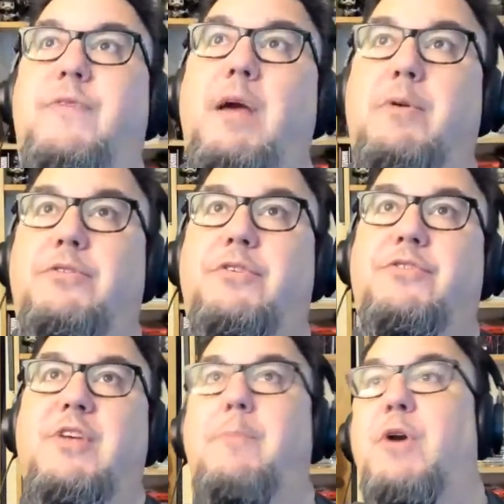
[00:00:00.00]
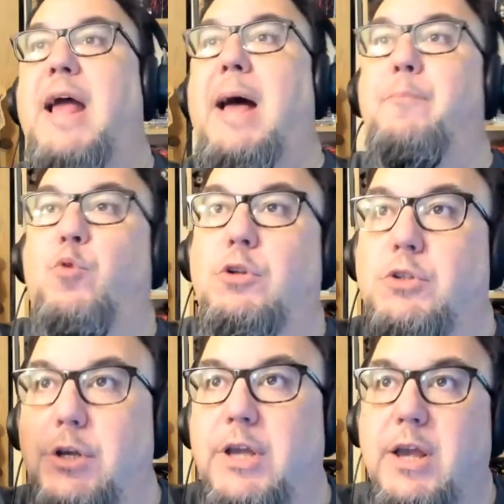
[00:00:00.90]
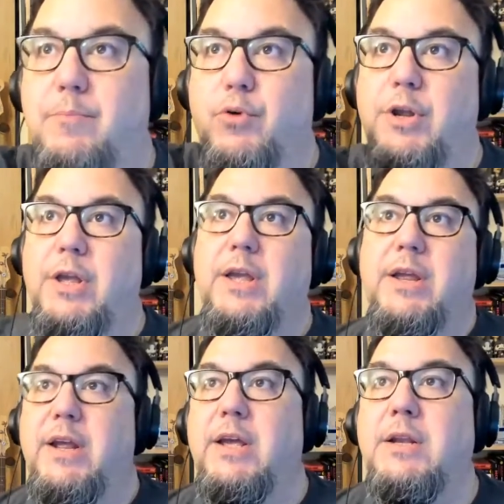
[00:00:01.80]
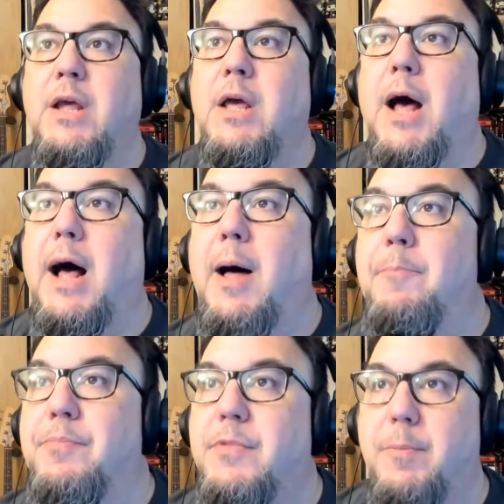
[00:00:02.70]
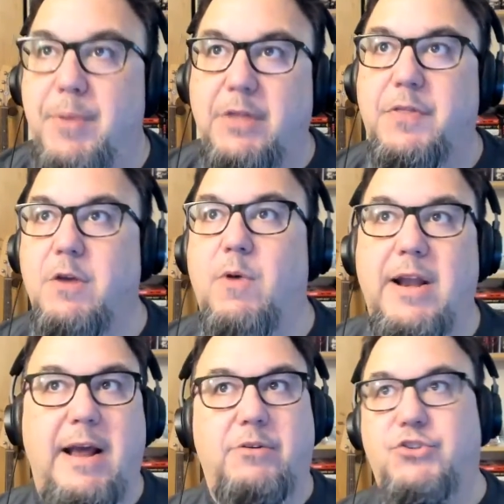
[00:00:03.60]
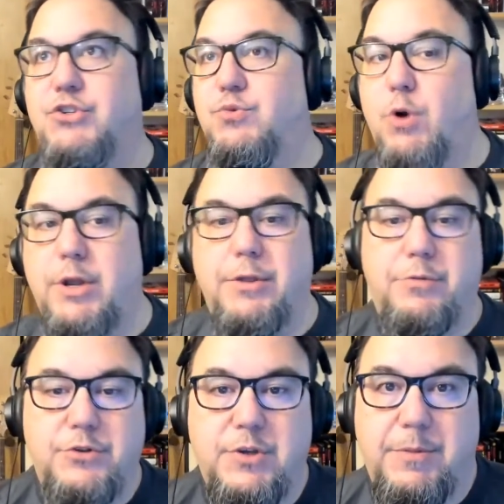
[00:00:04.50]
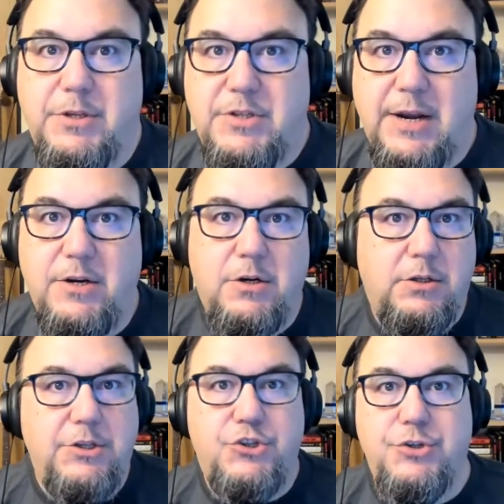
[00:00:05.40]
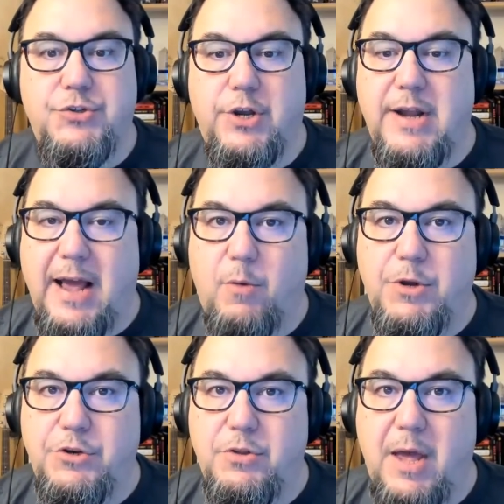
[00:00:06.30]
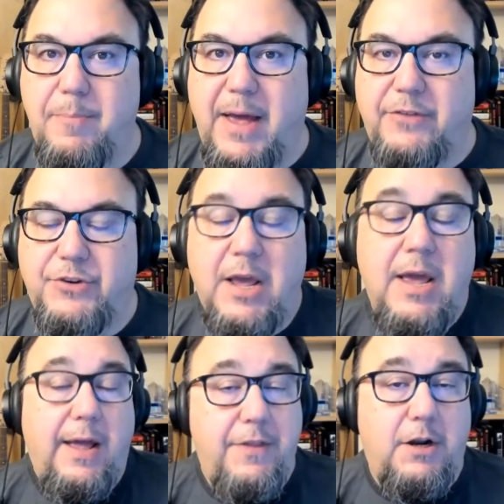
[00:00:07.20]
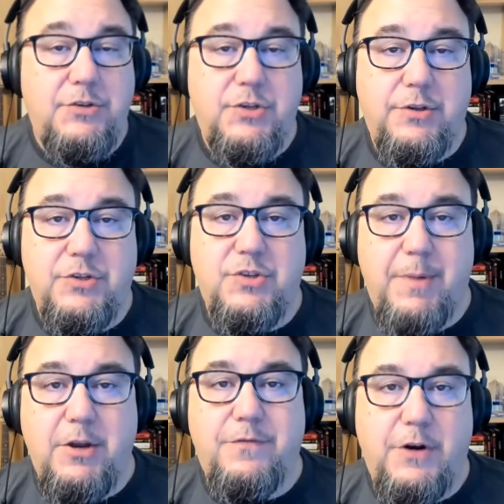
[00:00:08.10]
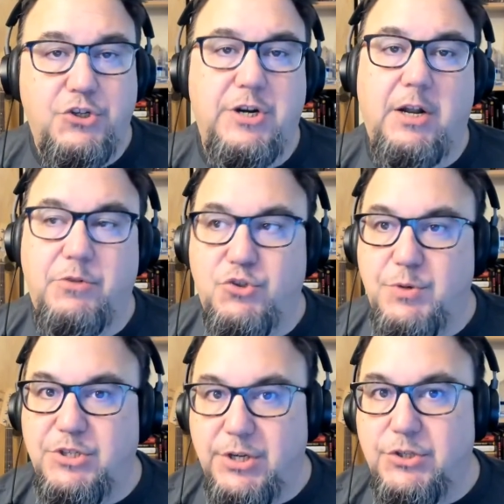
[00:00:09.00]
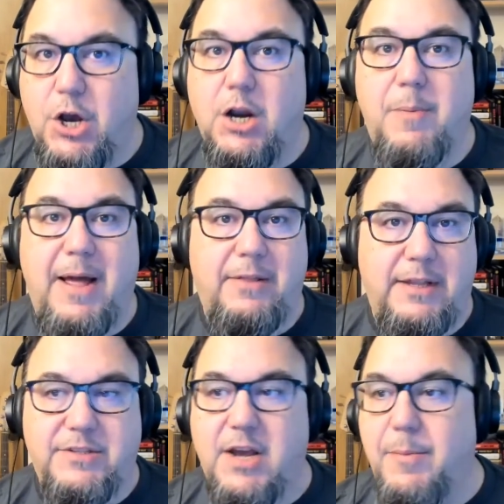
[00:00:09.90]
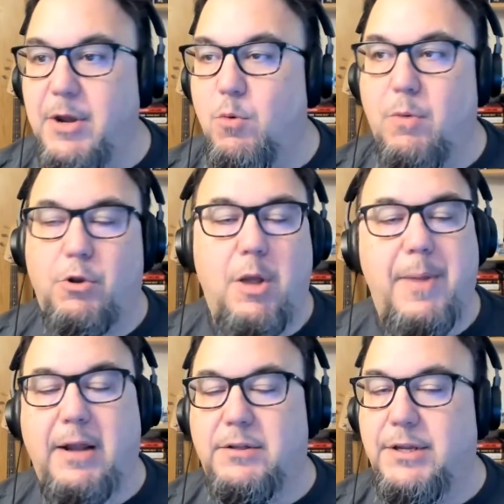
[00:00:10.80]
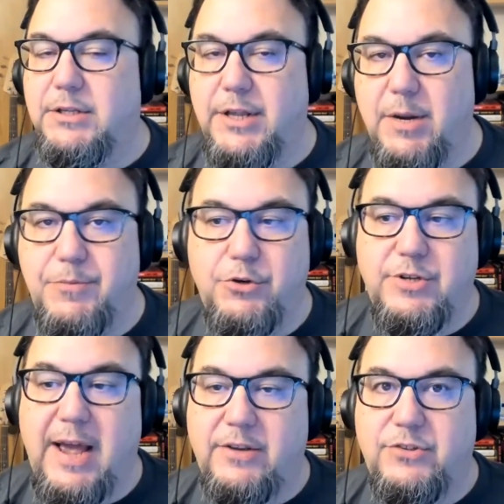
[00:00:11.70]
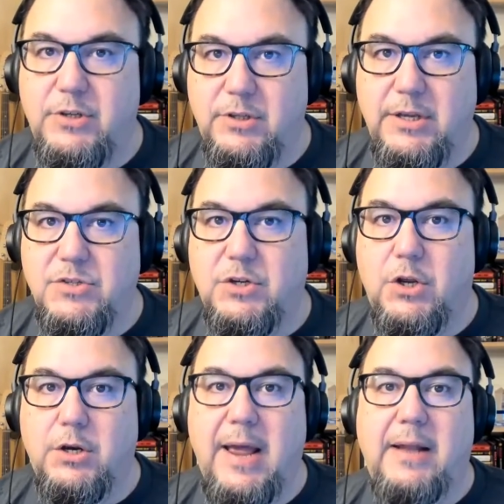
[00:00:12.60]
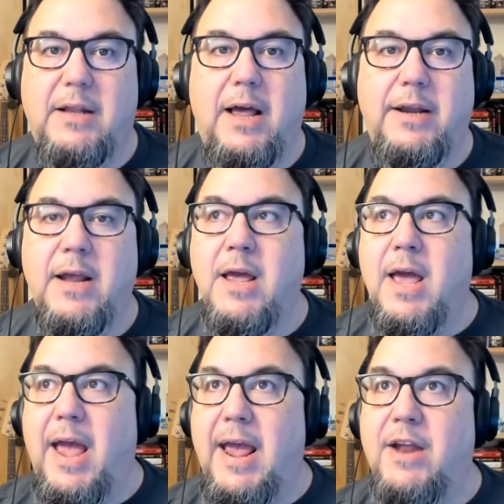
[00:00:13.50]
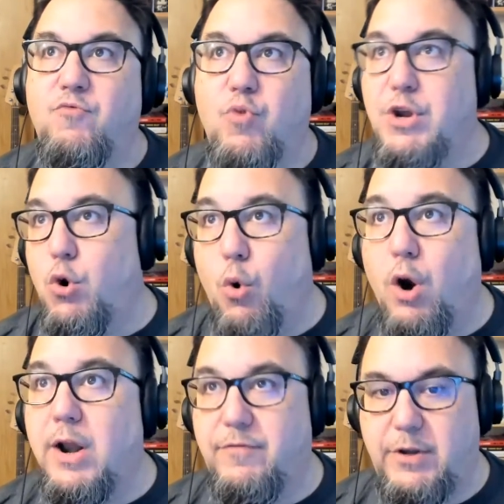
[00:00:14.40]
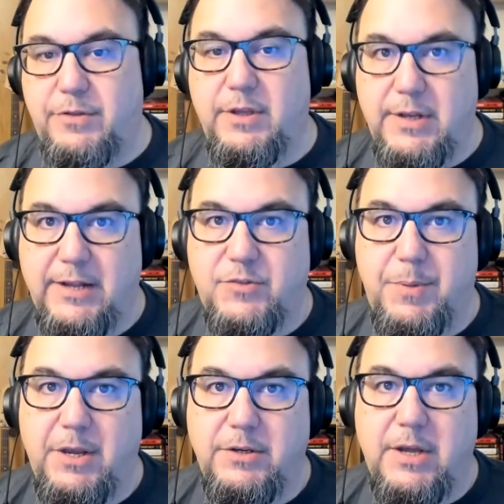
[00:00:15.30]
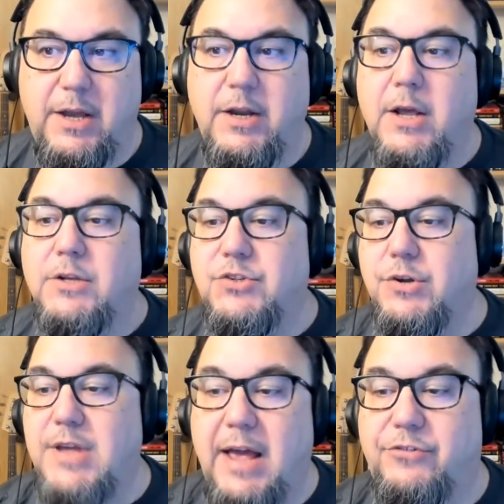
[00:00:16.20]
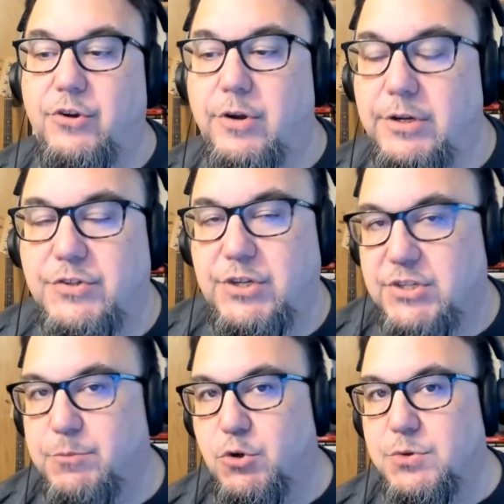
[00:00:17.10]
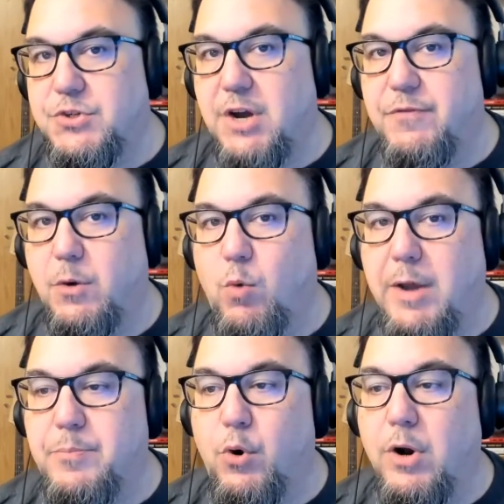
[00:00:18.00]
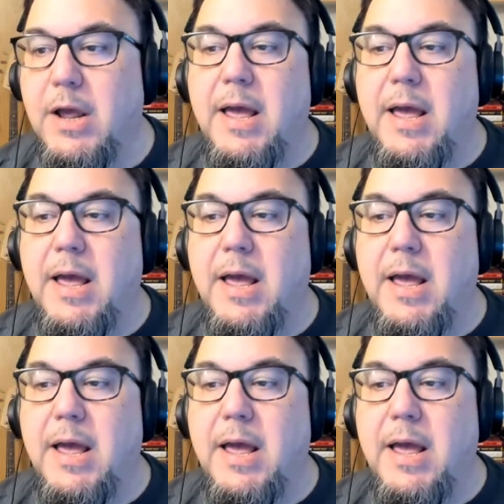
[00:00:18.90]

available as a separate app. We're looking at bringing it in. The big thing right now is just working through some of the technical issues on how we do that best. And then also there's some other functionality which we did talk about that's coming, where we'll automatically clean up your text and things along that line and record everything that's being done. So yes, you're going to see some cool stuff on Whiteboard,